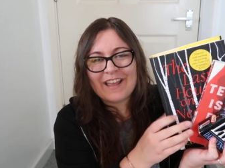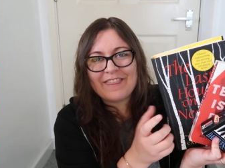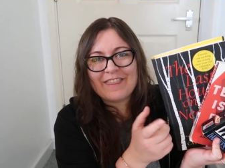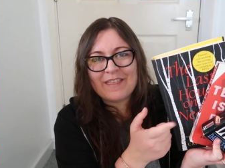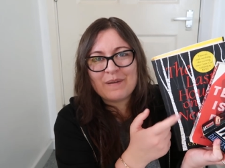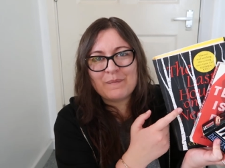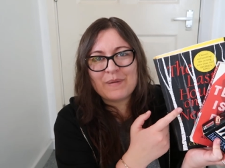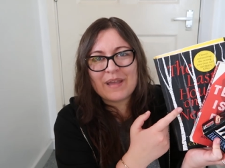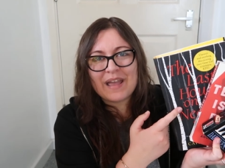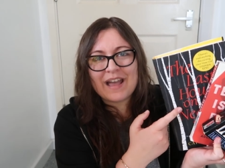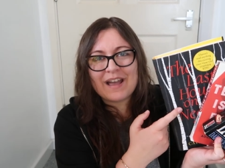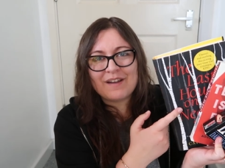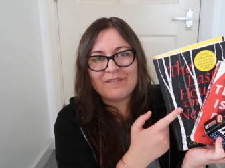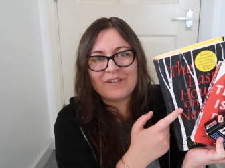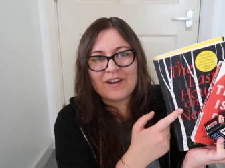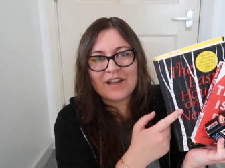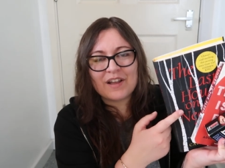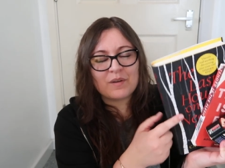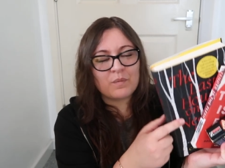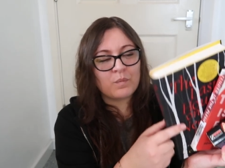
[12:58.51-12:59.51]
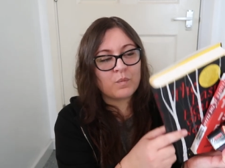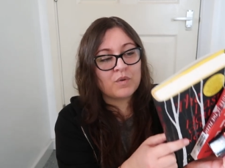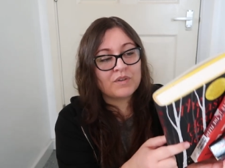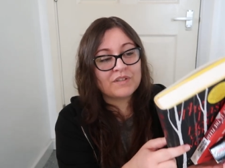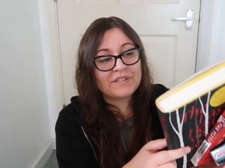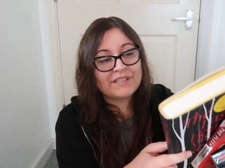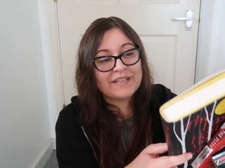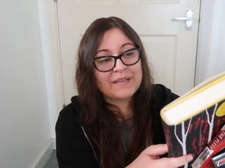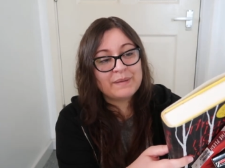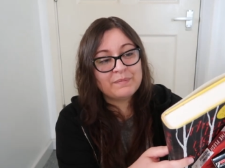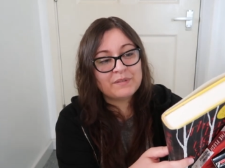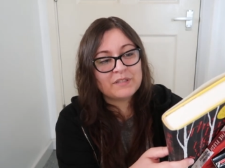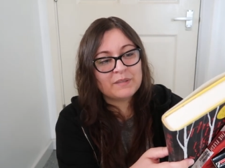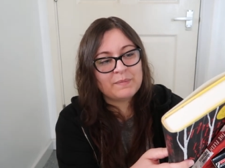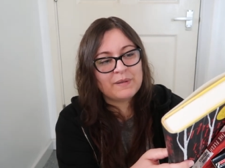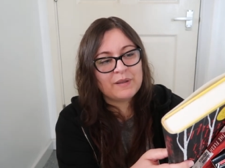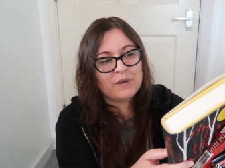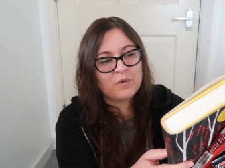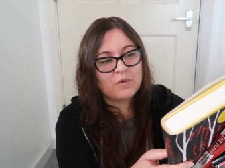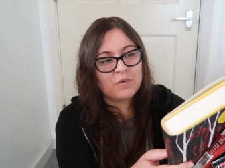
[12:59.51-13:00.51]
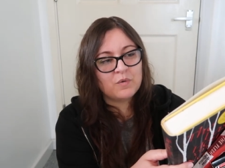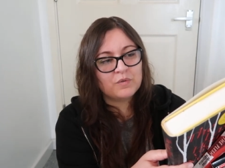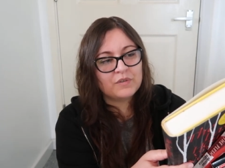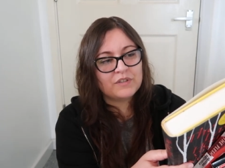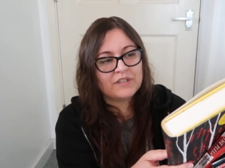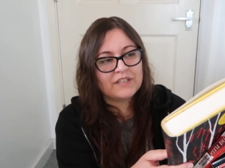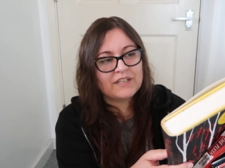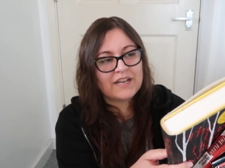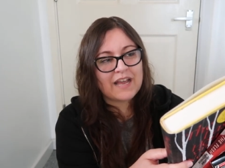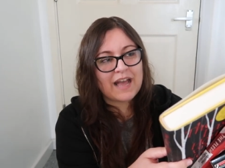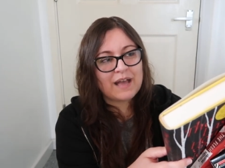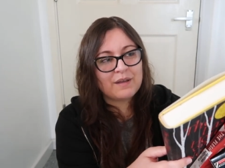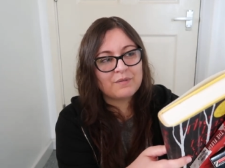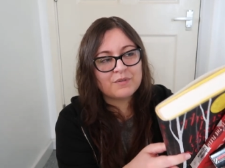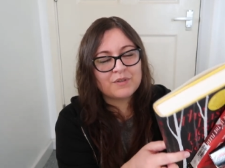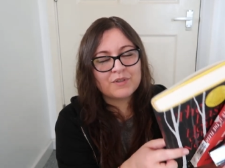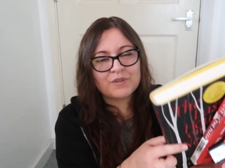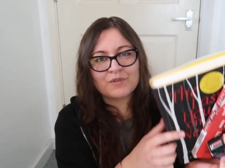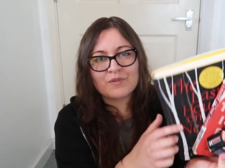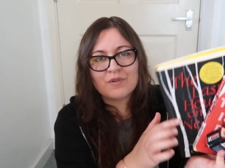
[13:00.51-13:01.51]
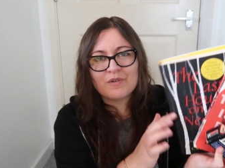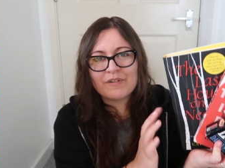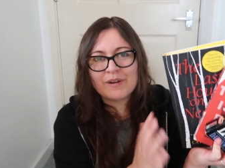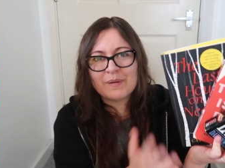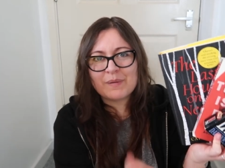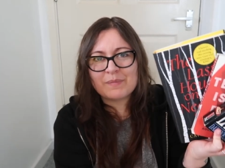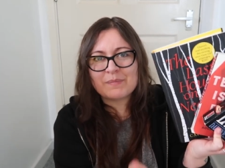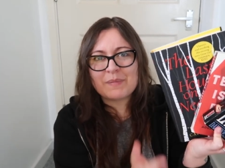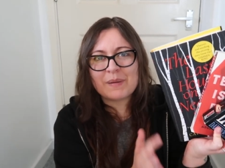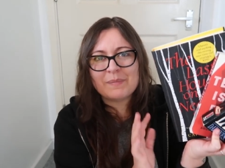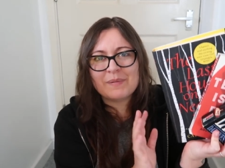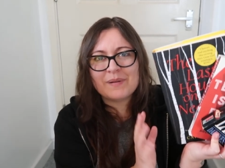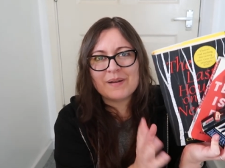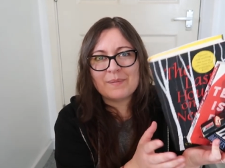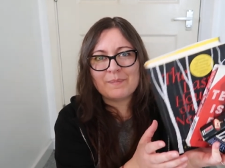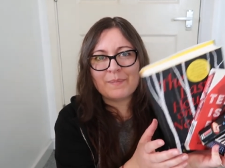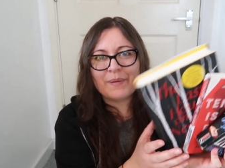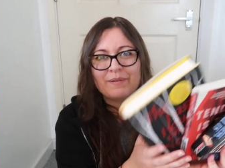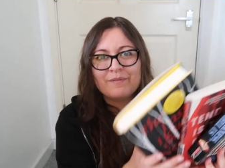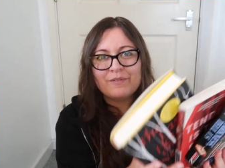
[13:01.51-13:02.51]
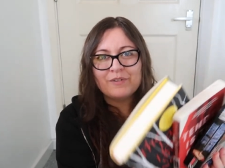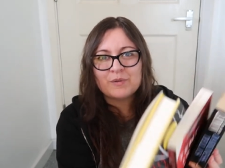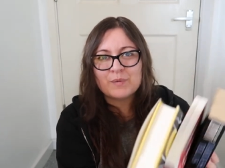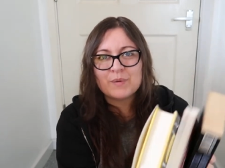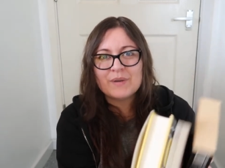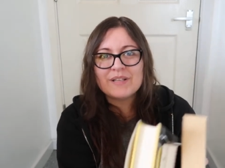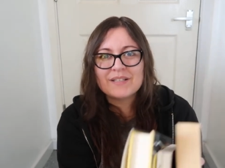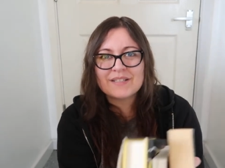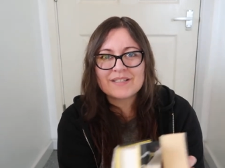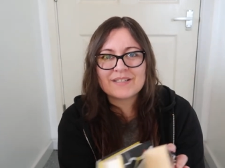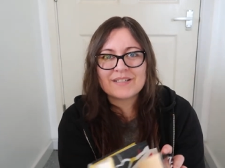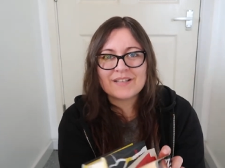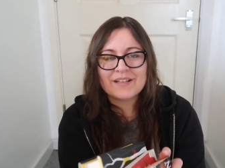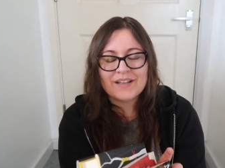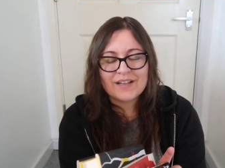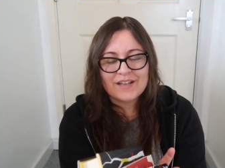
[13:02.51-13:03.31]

And then we have like what seems to be a haunted house story with maybe a bit of a twist.